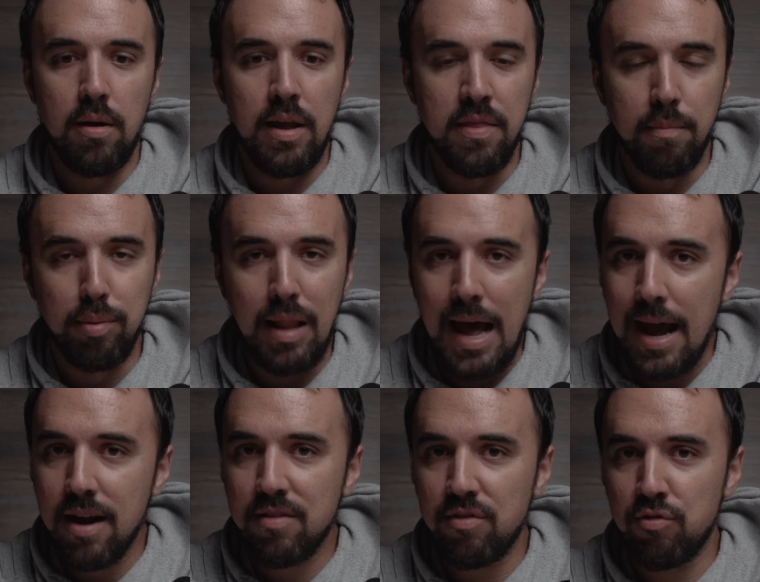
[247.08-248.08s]
in the
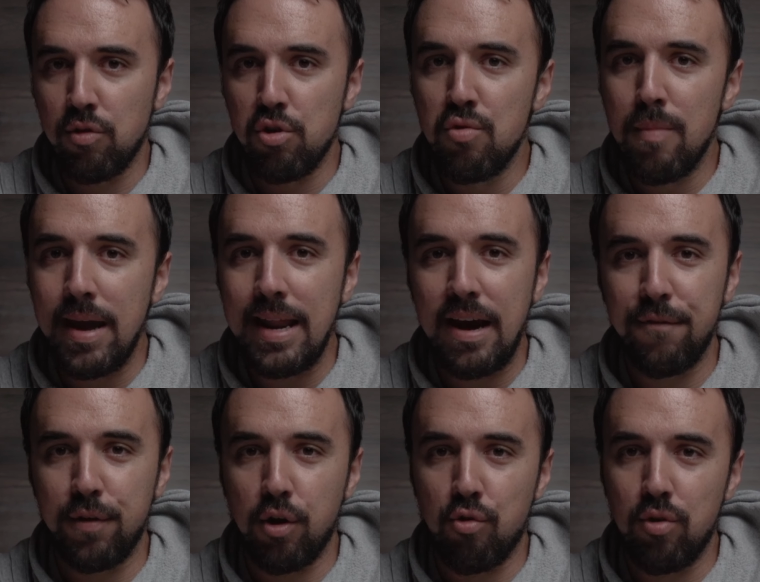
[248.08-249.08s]
blacks. So you might
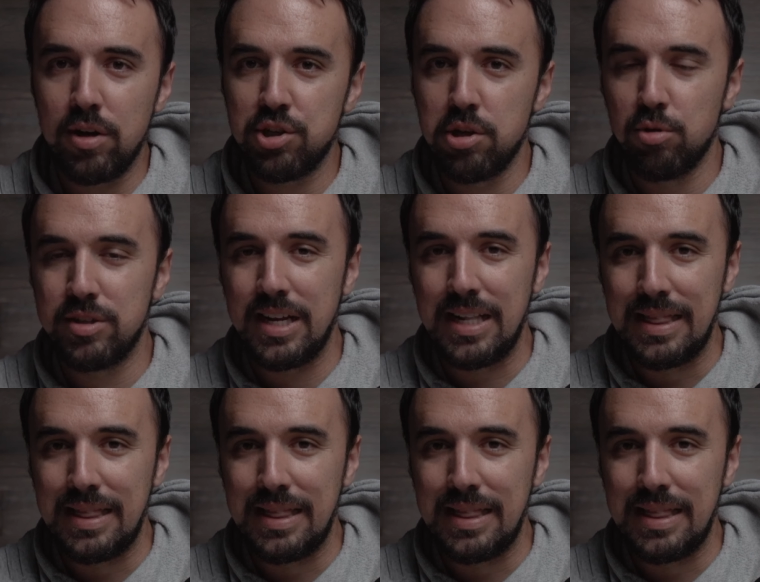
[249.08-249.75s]
have to crush those a